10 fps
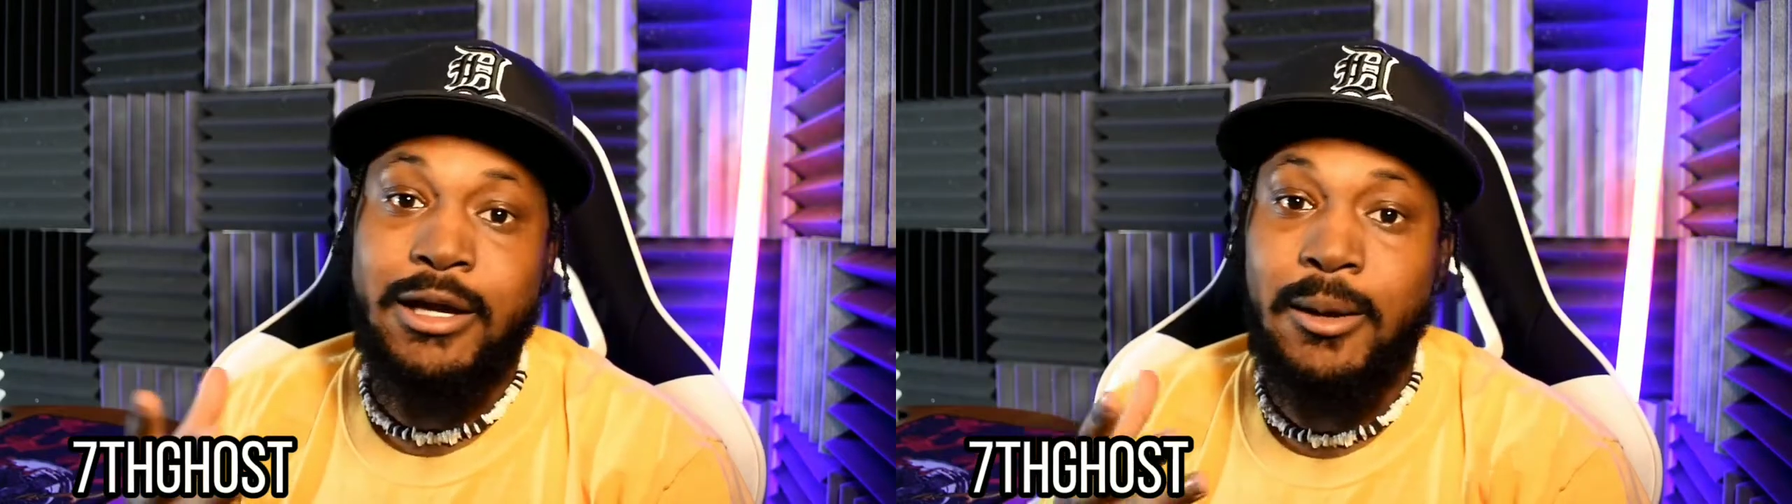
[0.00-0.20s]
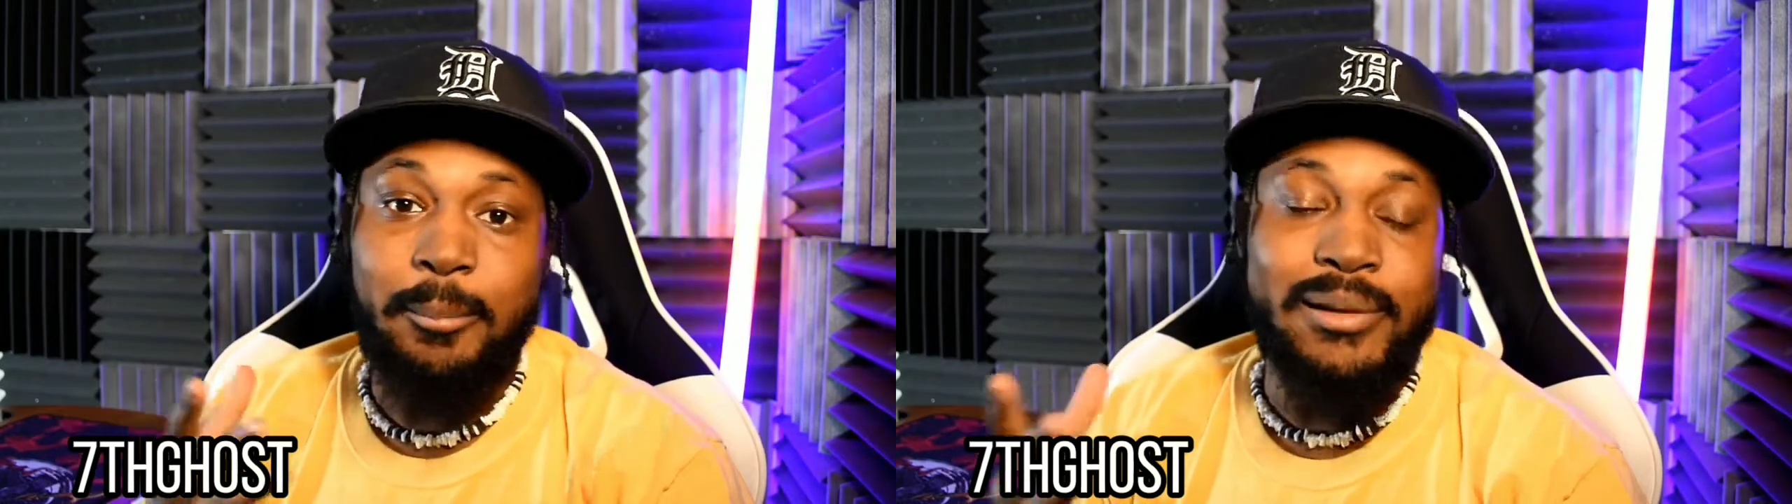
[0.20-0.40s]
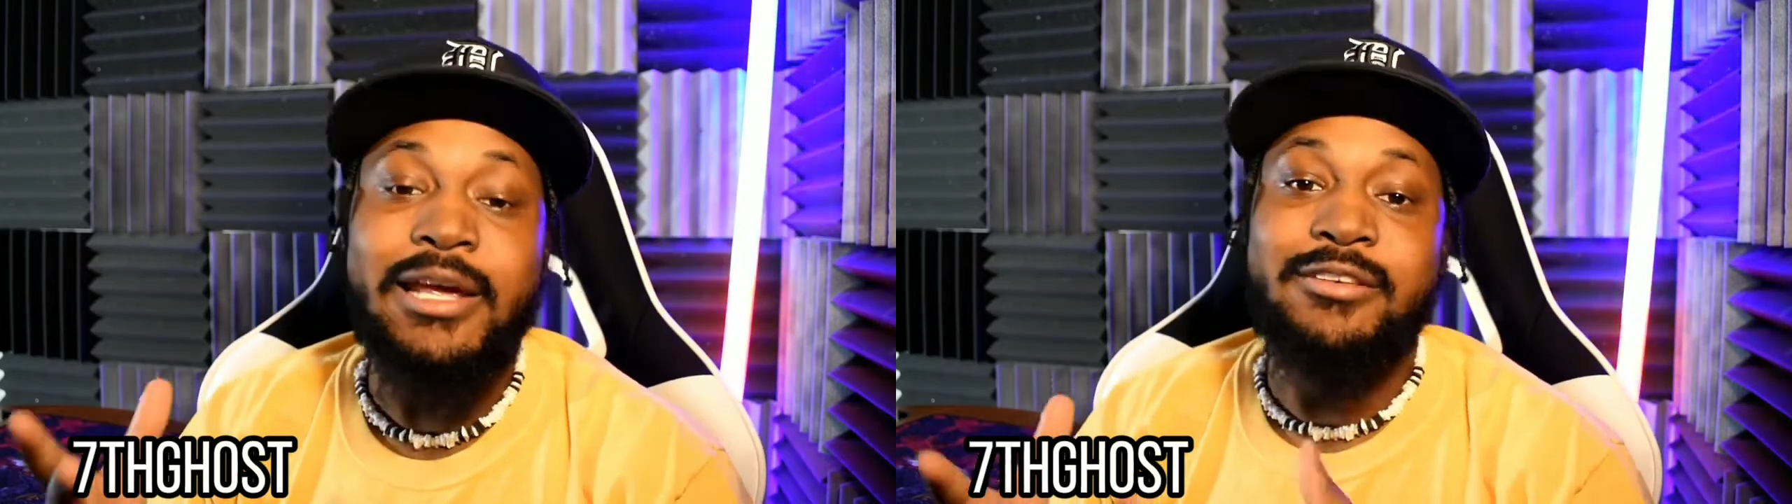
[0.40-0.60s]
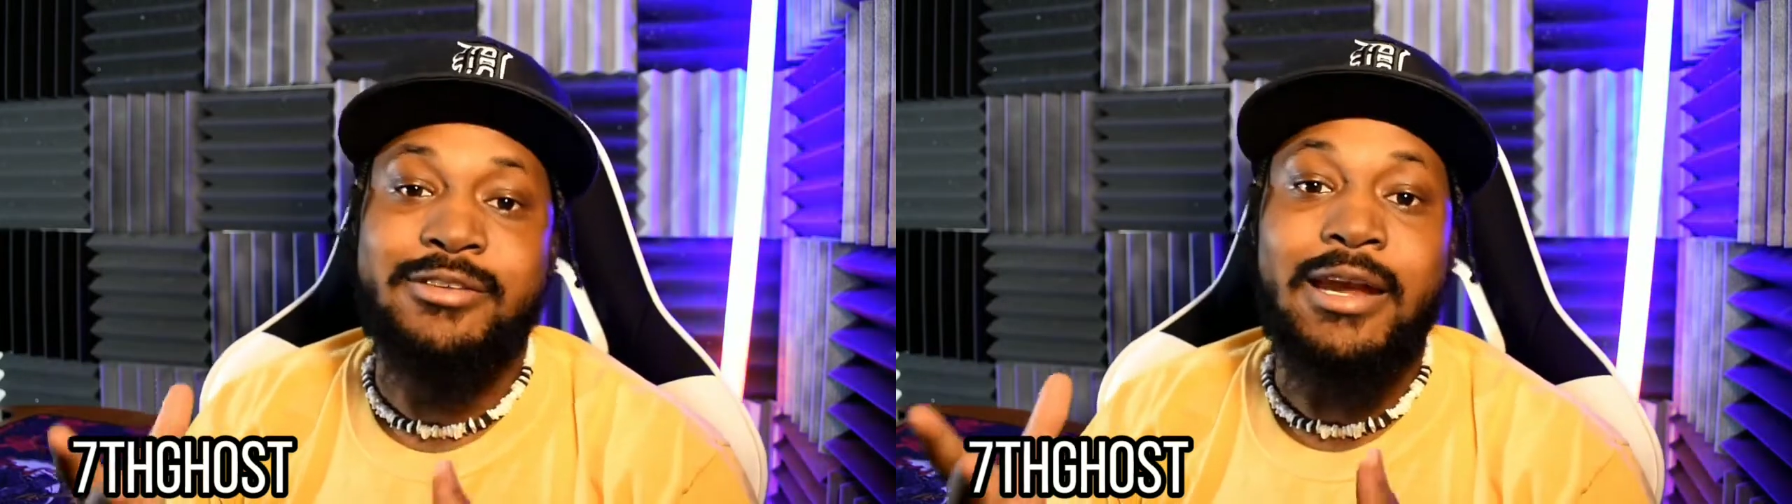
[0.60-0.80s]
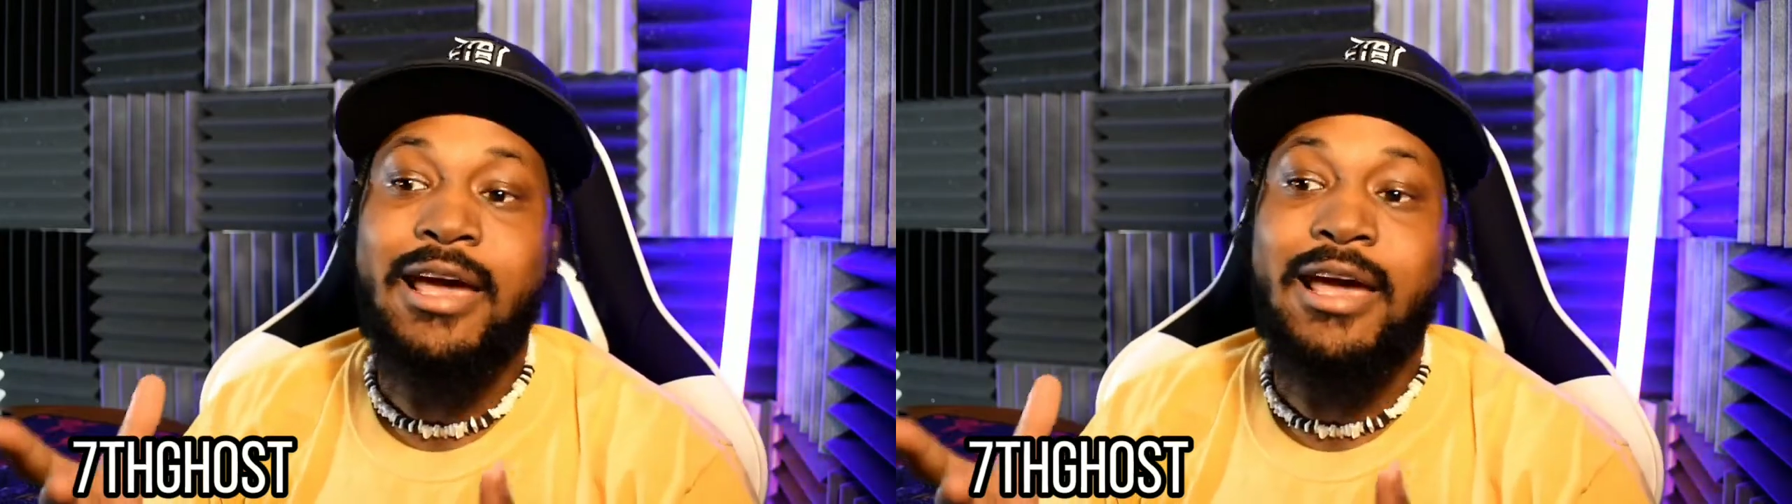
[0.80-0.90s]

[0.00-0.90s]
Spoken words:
complacent